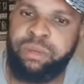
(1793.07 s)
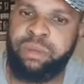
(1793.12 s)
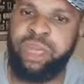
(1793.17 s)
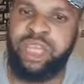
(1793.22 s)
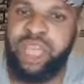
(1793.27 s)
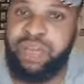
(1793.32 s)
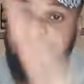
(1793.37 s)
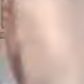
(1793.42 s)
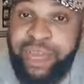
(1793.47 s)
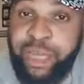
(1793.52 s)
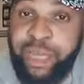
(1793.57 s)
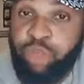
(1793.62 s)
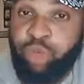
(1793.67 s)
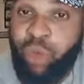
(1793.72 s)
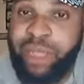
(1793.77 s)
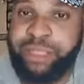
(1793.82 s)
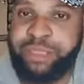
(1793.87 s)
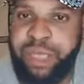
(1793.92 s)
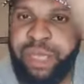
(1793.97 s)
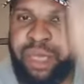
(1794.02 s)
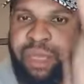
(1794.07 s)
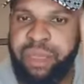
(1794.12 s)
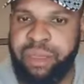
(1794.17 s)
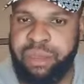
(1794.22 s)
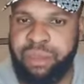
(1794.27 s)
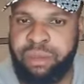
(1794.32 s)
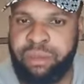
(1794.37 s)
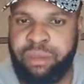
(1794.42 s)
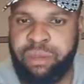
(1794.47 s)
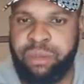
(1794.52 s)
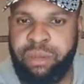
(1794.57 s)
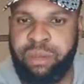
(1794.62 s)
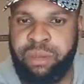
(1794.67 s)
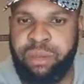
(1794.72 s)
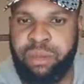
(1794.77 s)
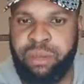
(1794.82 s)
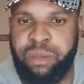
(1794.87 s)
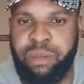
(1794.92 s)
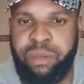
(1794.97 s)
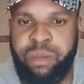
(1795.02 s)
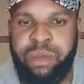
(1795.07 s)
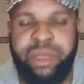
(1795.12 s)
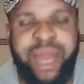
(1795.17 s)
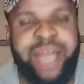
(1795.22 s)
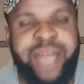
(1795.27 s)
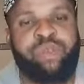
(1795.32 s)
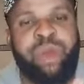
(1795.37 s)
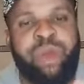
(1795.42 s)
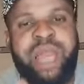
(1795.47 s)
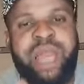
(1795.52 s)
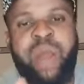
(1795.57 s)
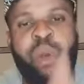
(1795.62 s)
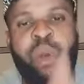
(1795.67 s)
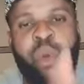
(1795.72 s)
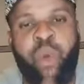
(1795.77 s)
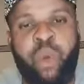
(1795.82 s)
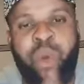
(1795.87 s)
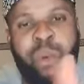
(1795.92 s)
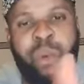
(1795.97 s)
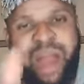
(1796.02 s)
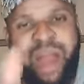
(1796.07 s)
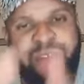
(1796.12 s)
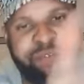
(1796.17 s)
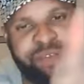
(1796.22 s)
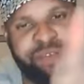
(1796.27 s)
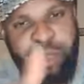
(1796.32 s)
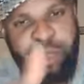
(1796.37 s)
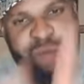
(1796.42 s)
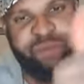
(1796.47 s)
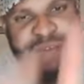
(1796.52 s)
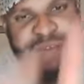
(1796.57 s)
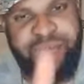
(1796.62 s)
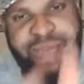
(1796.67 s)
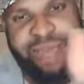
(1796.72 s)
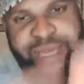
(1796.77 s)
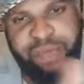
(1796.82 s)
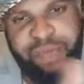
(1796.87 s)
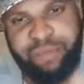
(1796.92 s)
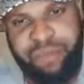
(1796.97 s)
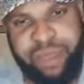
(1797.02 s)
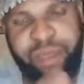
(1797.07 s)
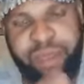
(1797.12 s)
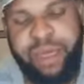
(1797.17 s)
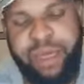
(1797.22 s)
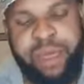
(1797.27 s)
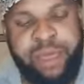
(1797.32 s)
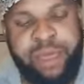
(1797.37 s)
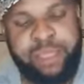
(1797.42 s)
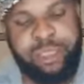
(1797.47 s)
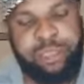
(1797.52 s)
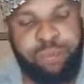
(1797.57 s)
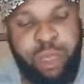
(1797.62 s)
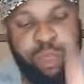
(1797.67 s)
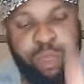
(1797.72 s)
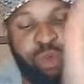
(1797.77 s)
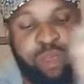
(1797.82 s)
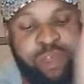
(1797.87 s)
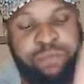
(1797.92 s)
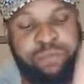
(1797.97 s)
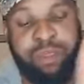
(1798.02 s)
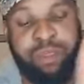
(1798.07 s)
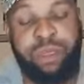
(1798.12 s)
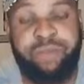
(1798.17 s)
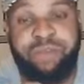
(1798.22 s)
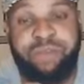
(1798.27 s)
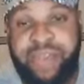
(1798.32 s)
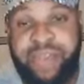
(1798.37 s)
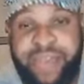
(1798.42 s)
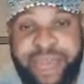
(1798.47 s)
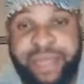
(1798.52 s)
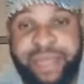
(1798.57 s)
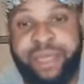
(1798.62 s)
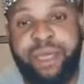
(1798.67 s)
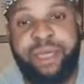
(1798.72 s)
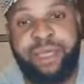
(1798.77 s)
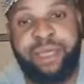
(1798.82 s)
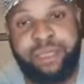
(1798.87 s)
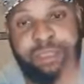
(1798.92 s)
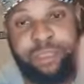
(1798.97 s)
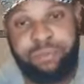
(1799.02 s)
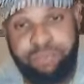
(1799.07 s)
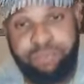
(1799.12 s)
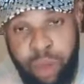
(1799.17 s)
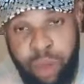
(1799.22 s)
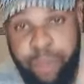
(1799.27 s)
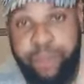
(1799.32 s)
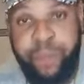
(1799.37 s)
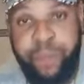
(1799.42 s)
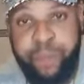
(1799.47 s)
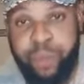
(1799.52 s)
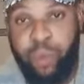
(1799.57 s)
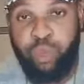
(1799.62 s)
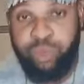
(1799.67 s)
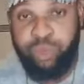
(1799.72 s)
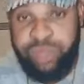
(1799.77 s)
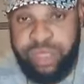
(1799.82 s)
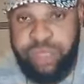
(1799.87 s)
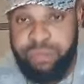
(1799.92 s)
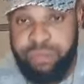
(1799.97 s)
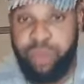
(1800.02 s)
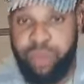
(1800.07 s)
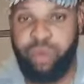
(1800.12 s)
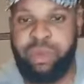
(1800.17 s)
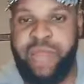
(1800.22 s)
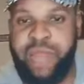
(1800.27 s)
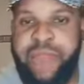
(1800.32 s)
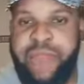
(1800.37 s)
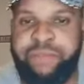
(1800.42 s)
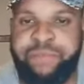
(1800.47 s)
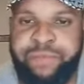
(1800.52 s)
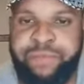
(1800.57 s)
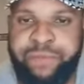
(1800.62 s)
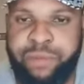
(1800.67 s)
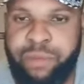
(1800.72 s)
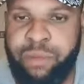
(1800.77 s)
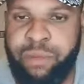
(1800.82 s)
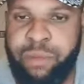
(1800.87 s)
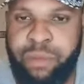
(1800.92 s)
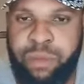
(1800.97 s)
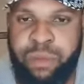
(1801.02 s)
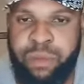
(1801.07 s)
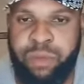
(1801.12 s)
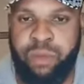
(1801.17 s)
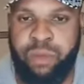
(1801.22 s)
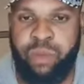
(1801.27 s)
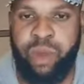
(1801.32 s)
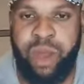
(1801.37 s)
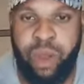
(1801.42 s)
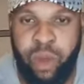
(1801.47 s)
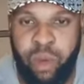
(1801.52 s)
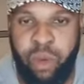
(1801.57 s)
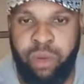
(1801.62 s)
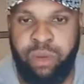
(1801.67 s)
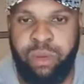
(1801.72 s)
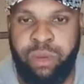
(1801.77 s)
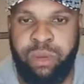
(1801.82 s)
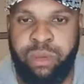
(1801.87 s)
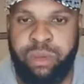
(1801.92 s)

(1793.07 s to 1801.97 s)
You never reach one day. Guys, why have you love and like in me? The more you give me love and like, the more people will see me on life. Wow.